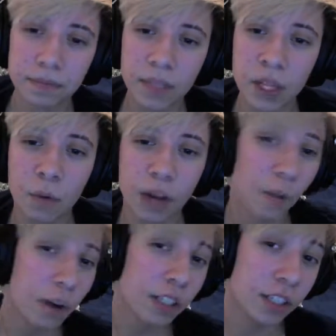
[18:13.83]
What I
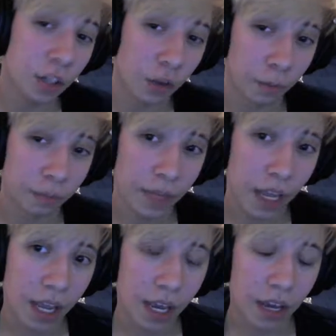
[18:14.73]
wouldn't do
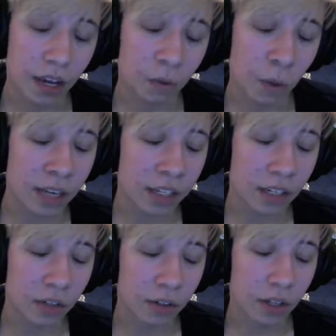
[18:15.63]
is wait
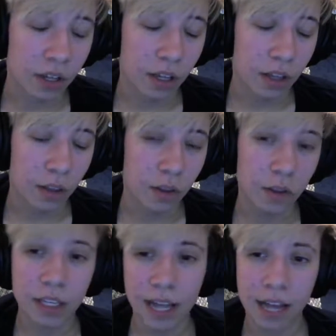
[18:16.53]
until
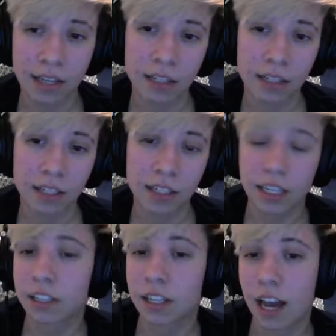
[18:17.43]
the last
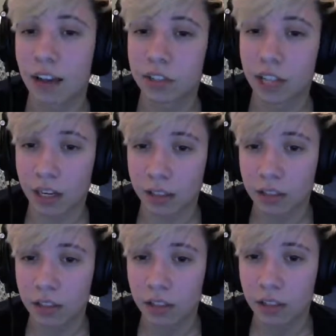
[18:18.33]
6.5
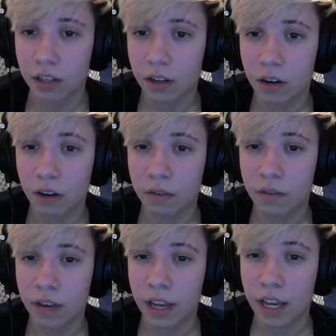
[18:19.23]
seconds of
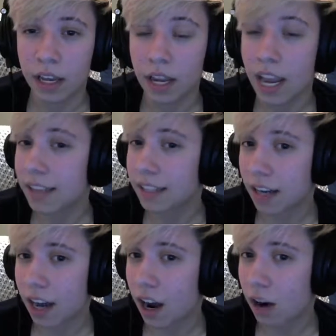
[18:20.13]
an
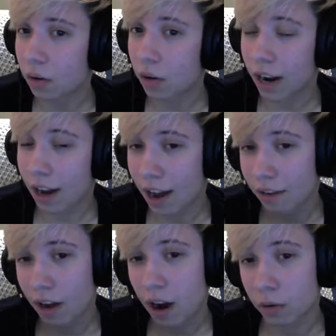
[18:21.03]
8.5
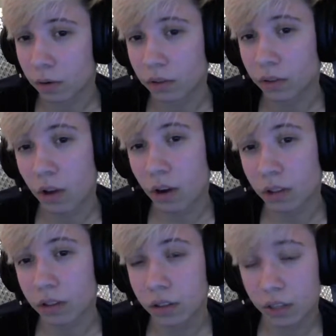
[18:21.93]
hour
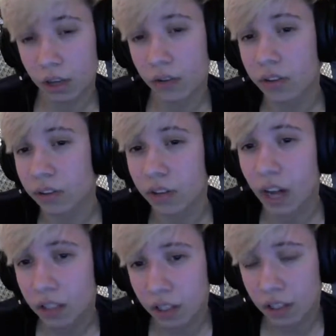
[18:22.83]
long series of
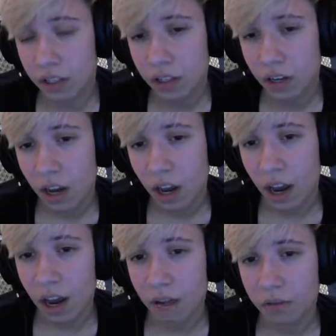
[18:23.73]
cutscenes
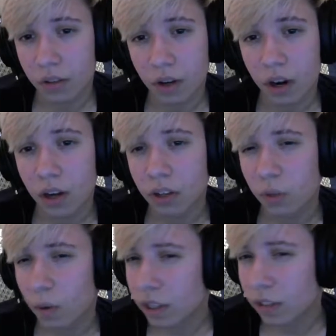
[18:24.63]
after
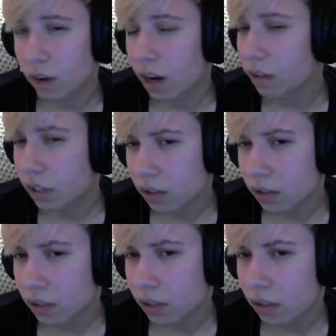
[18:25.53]
25
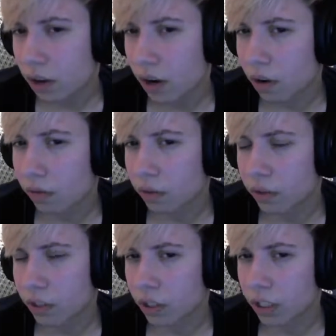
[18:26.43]
years of
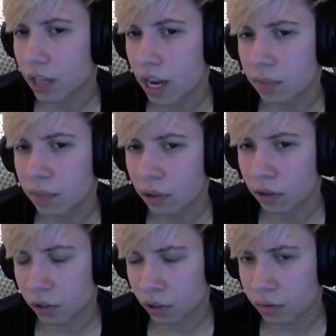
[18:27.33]
just games that
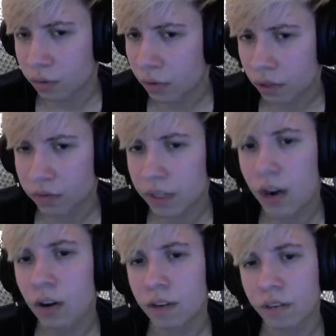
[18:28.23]
are just full of
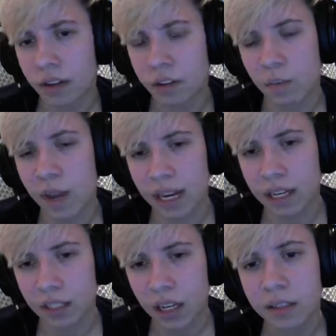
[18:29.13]
narrative that doesn't make any
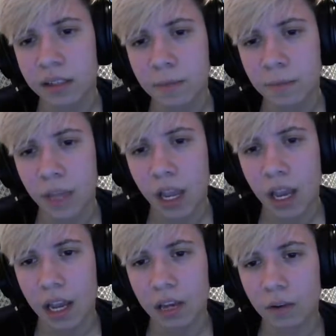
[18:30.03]
sense,
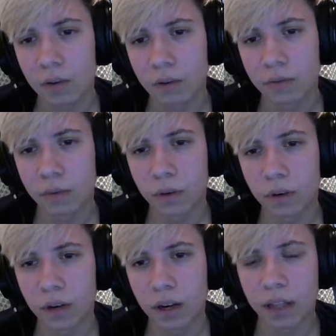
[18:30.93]
in order
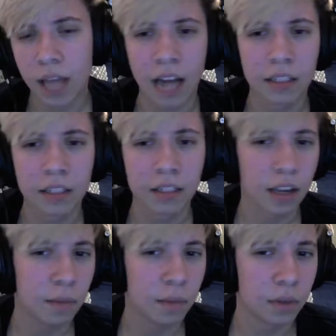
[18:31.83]
for that
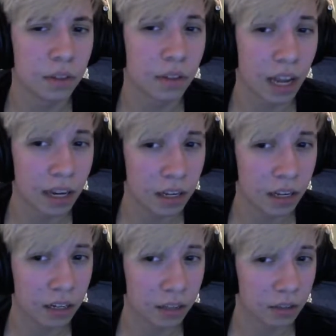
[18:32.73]
same
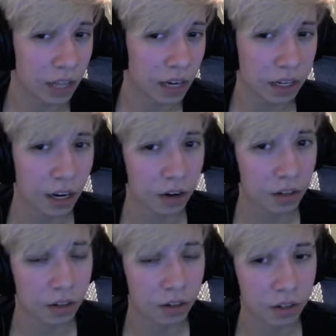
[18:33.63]
sidekick lieutenant
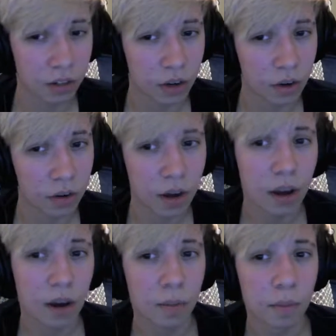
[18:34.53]
character to go,
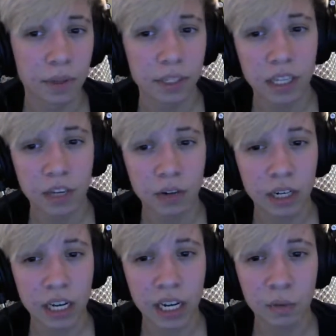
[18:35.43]
but
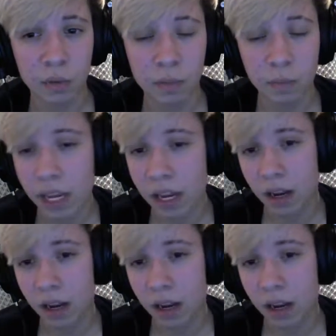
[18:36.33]
secretly it was me,